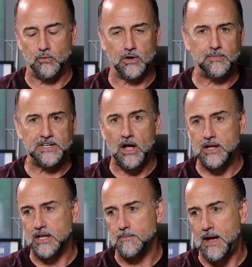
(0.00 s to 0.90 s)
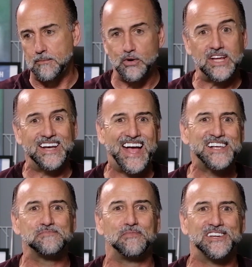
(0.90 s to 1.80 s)
And we're going to be talking about bringing
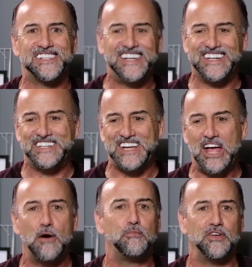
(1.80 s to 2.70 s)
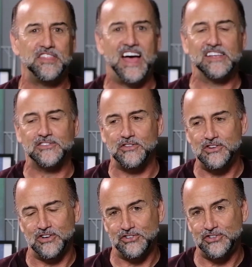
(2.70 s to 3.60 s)
experts in to help with that so
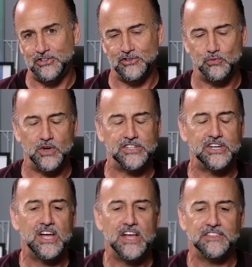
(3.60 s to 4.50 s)
you can choose which